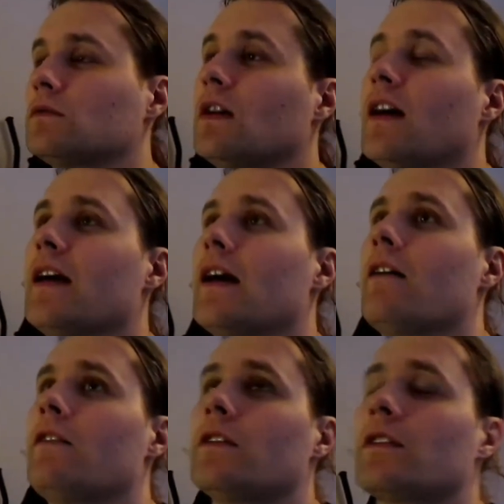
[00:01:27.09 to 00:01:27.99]
I
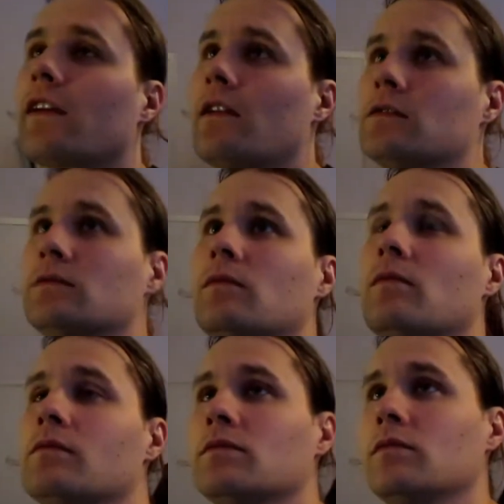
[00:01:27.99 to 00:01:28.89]
have,
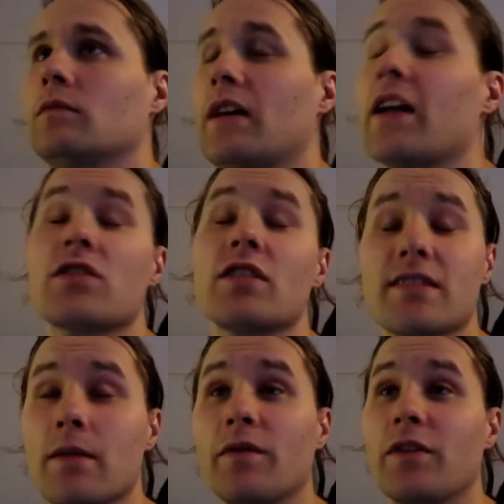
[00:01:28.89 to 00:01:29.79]
and actually
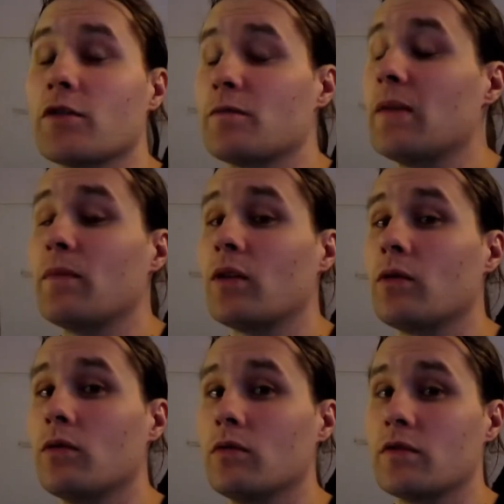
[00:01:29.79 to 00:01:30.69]
some of those people
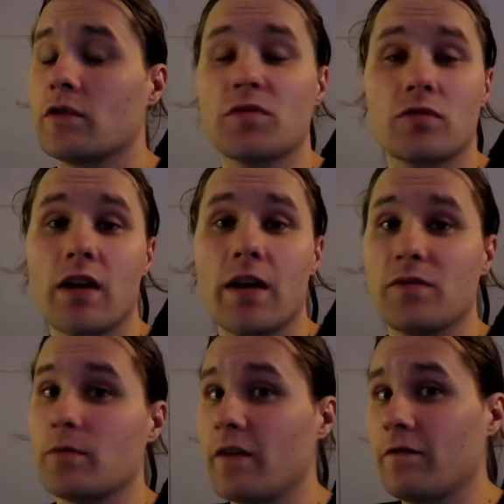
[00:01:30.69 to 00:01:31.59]
who subscribe
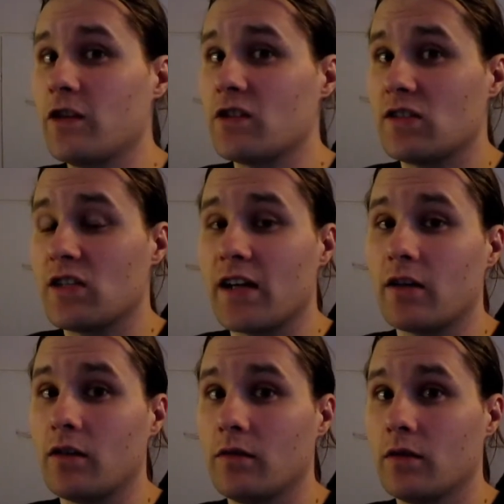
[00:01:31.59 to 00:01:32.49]
to my Finnish
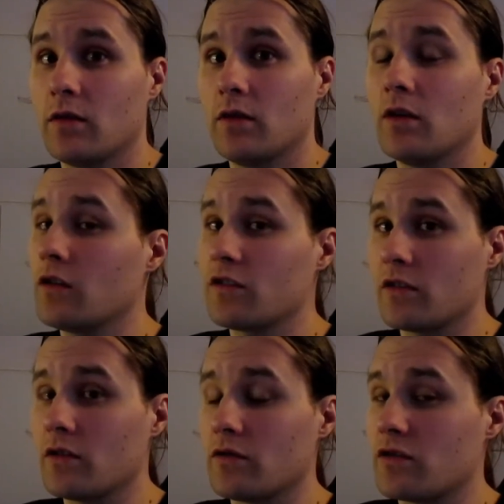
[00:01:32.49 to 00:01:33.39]
channel
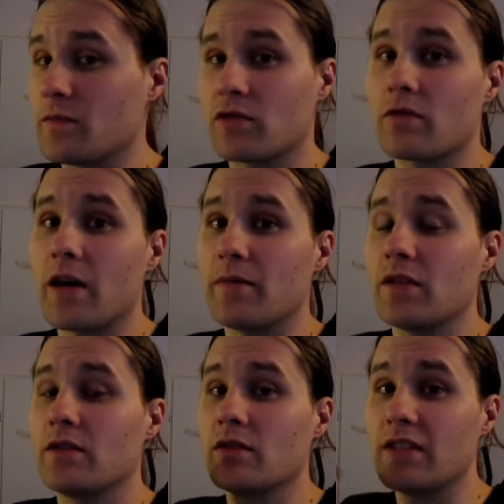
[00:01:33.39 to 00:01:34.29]
also subscribed
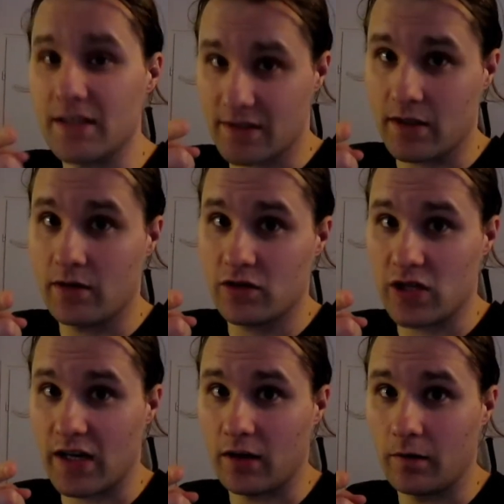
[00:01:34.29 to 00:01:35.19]
to this
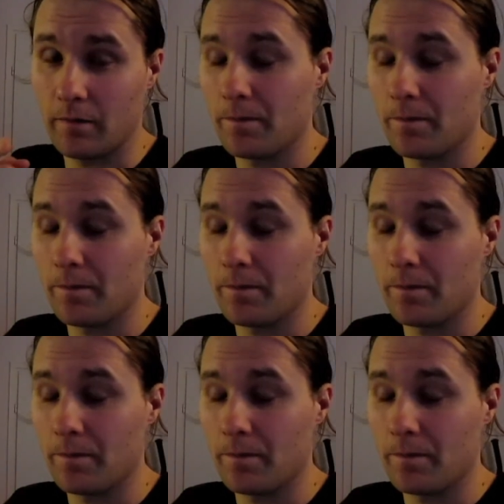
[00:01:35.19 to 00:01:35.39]
channel,